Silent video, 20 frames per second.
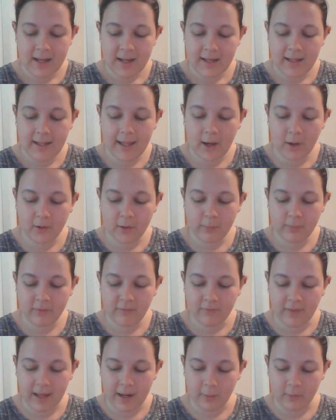He held up the
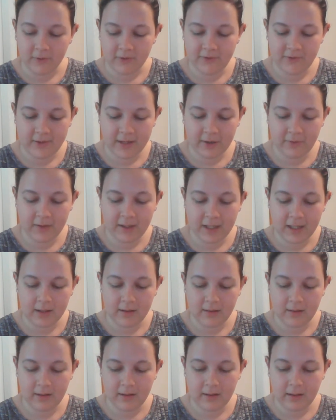flower, staring
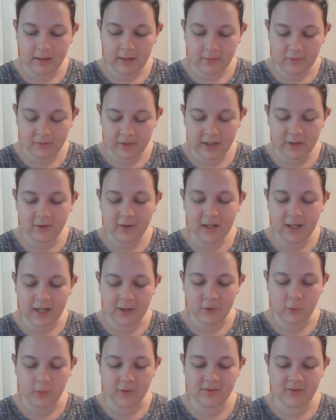
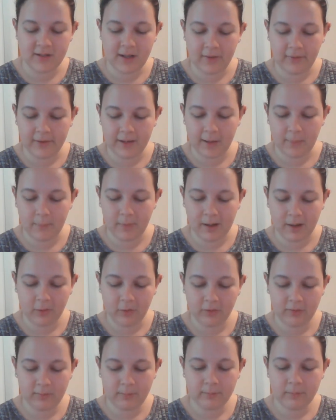into its delicate
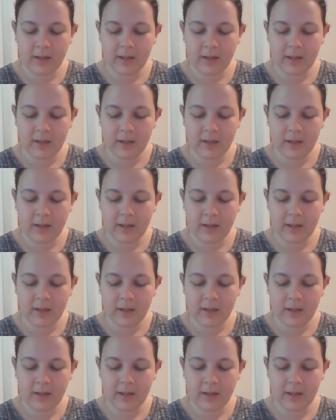mouth.